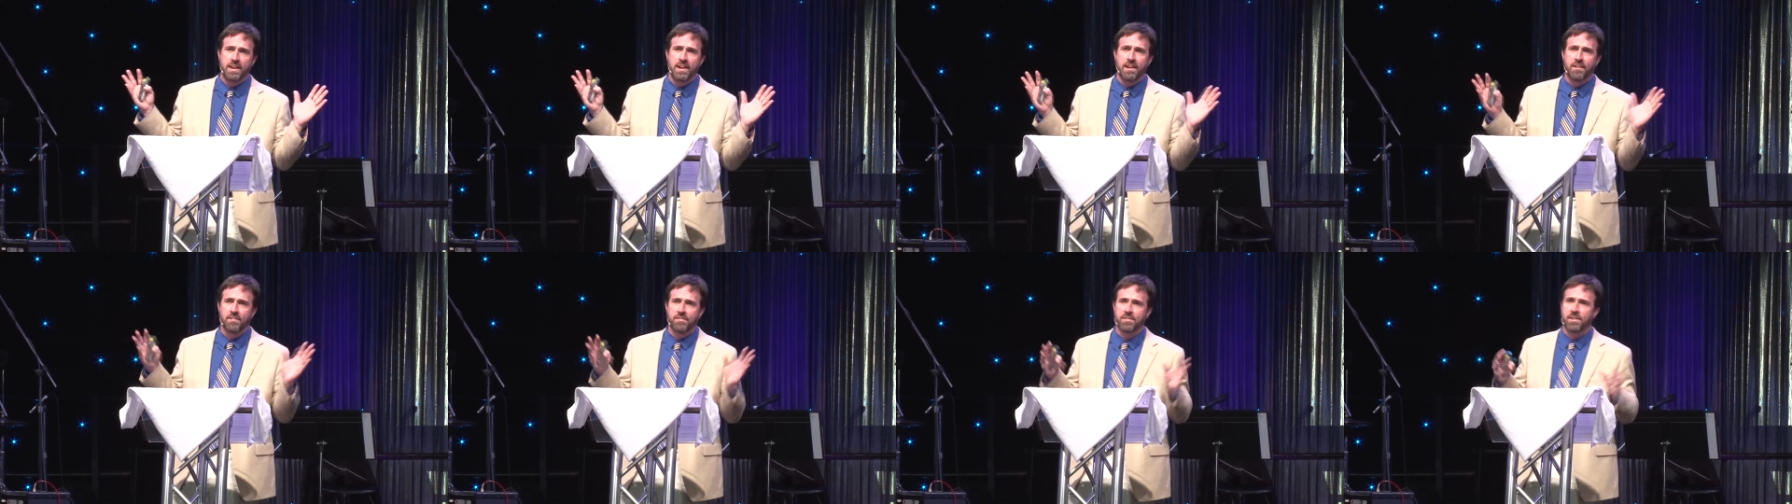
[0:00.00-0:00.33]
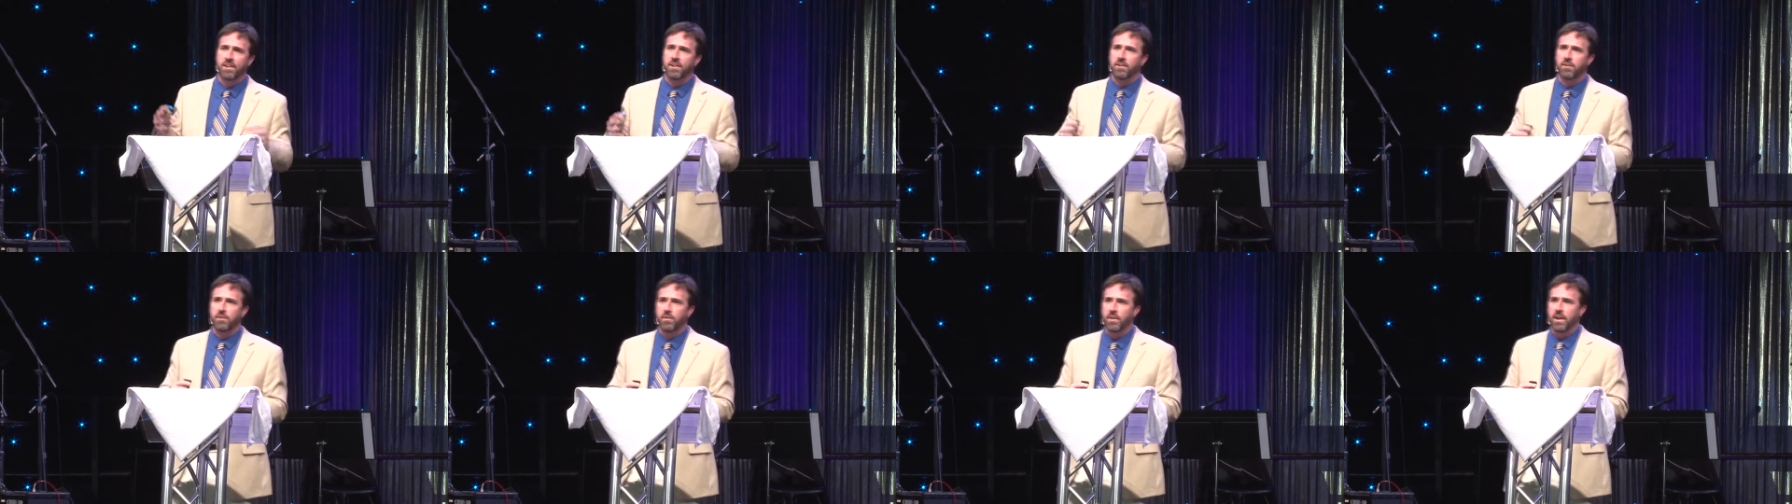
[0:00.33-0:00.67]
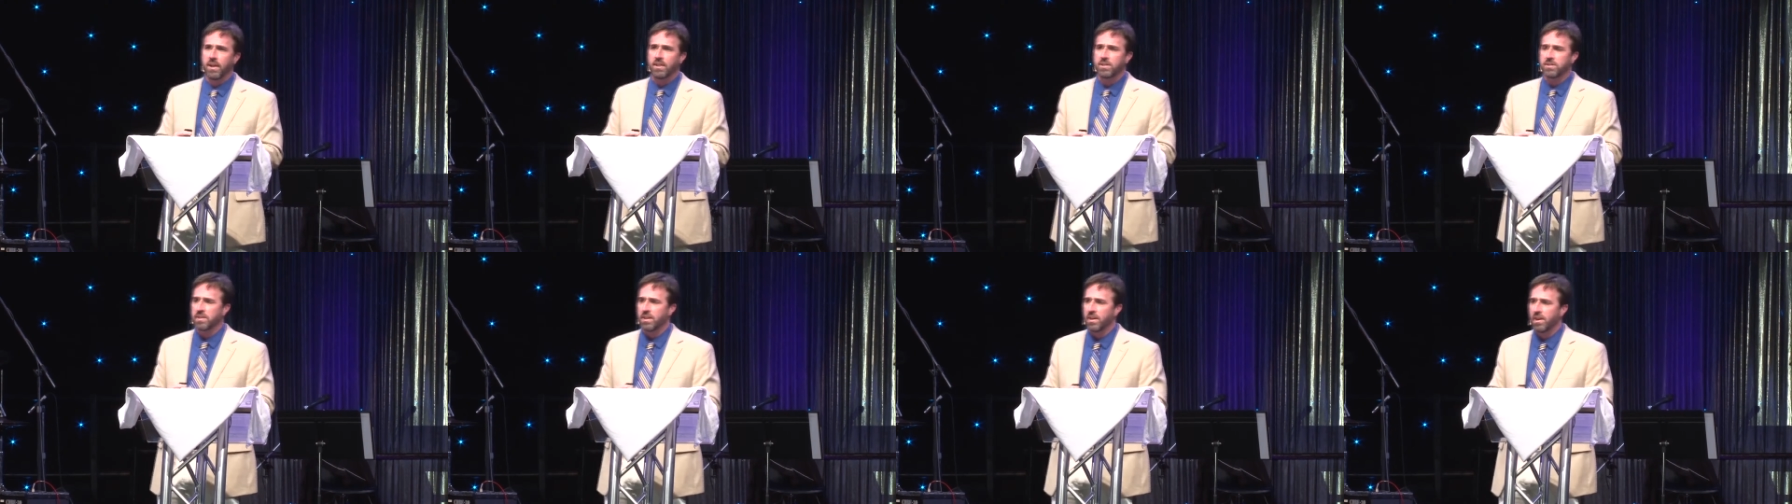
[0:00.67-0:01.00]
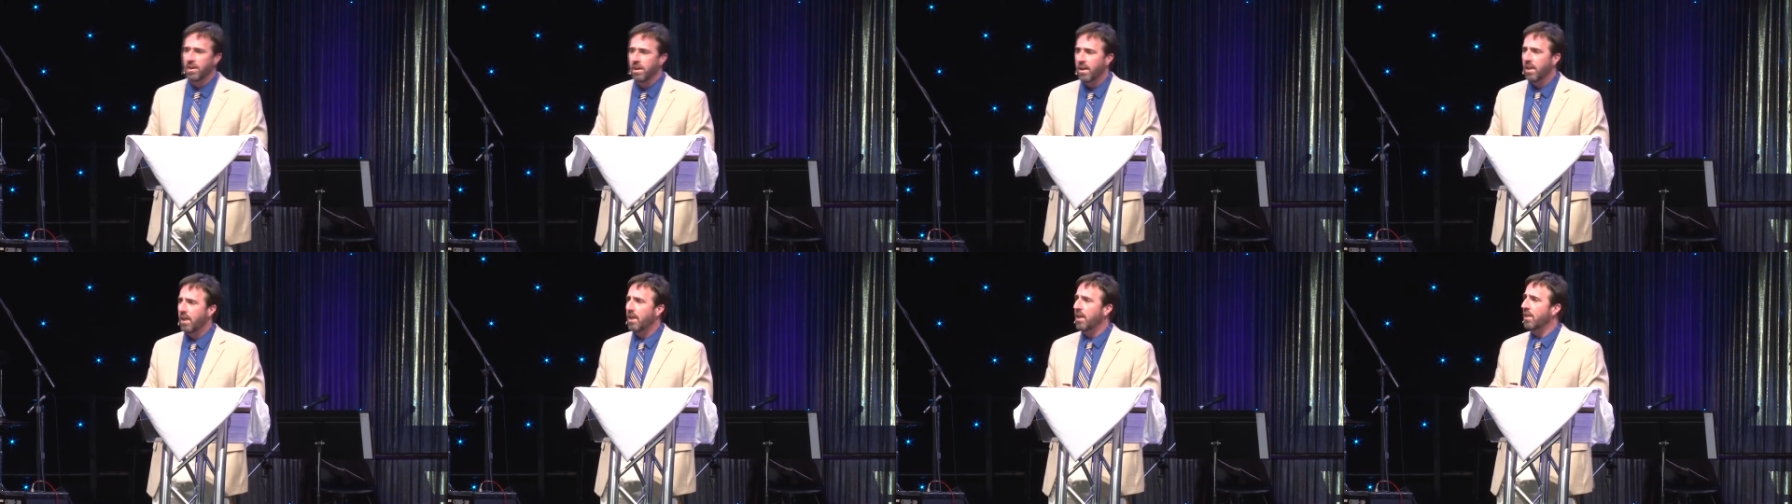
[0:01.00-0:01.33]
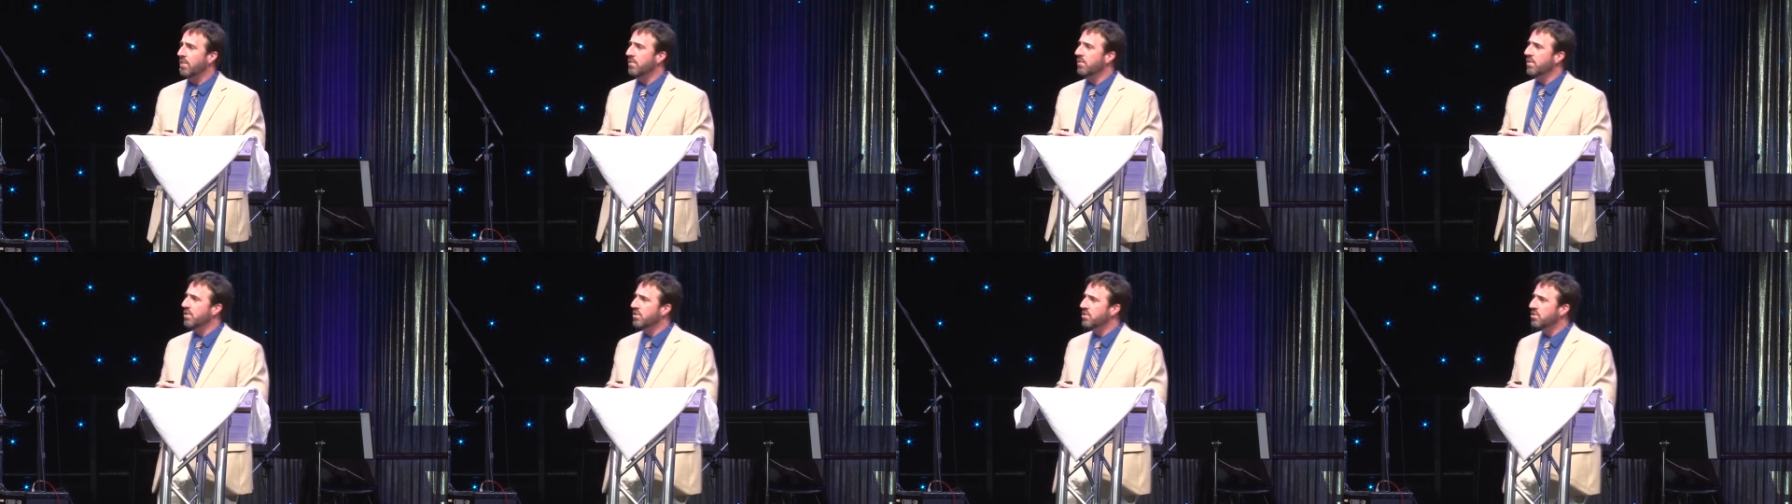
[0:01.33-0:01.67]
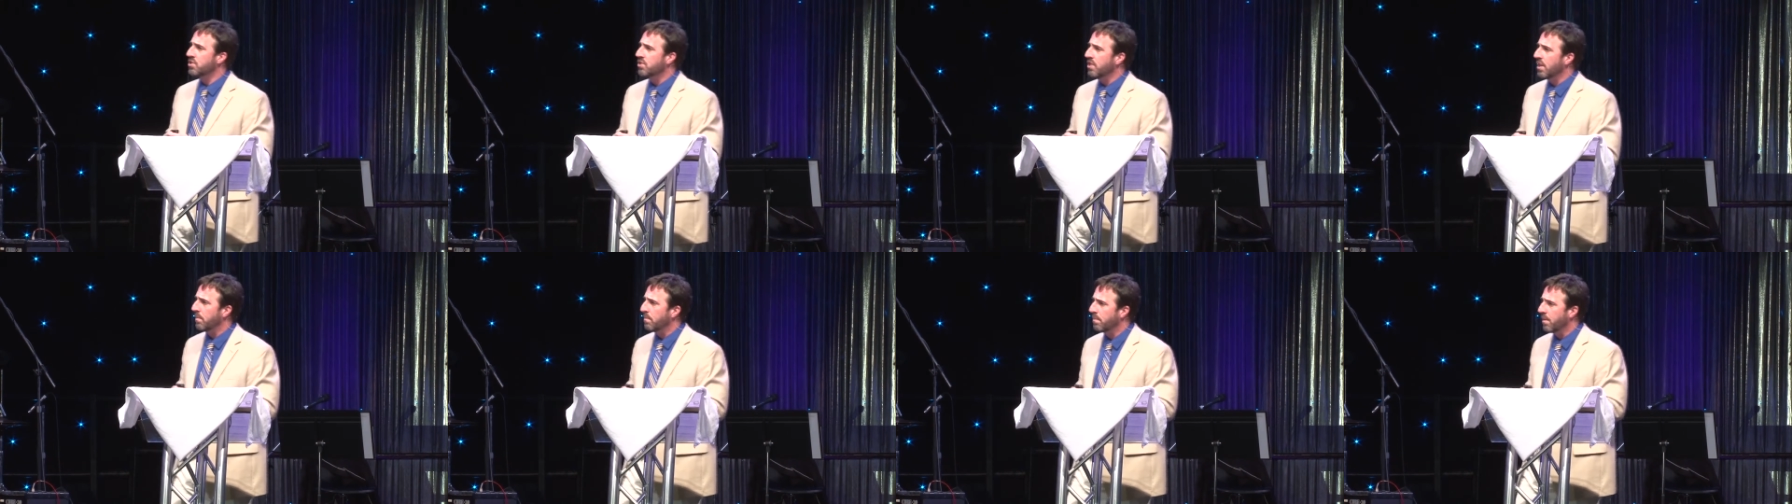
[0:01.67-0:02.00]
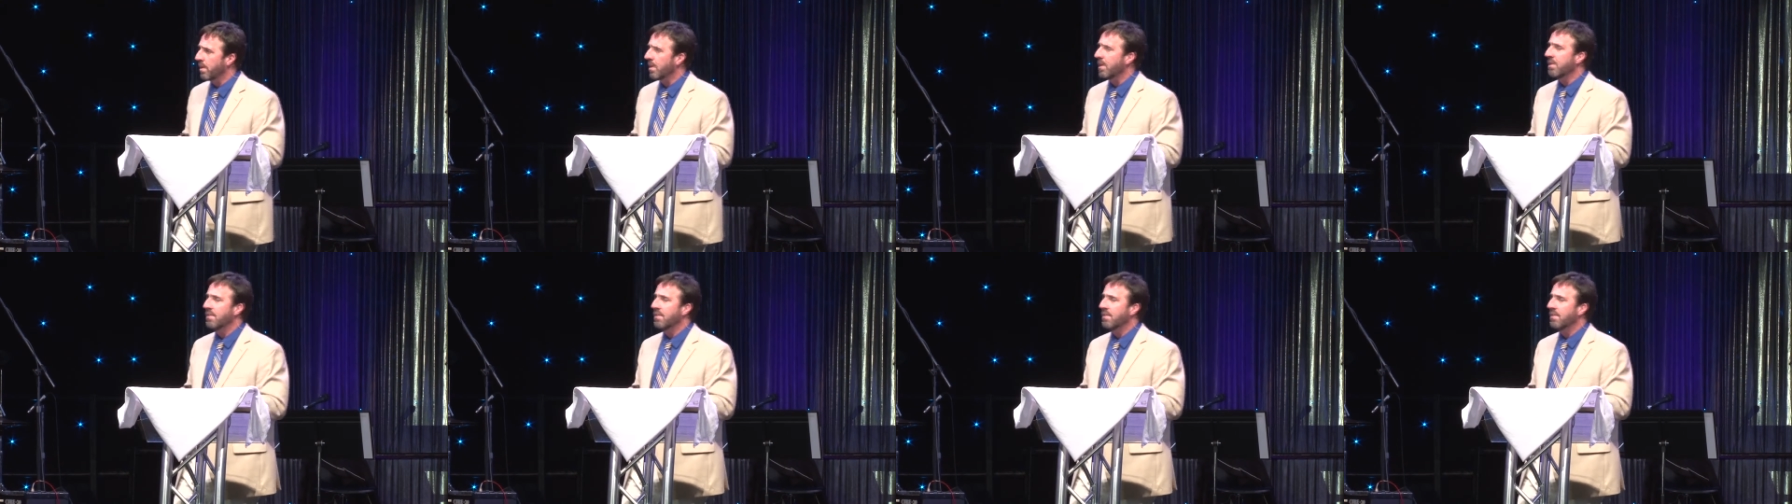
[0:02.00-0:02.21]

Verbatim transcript: out there who has a hundred sheep.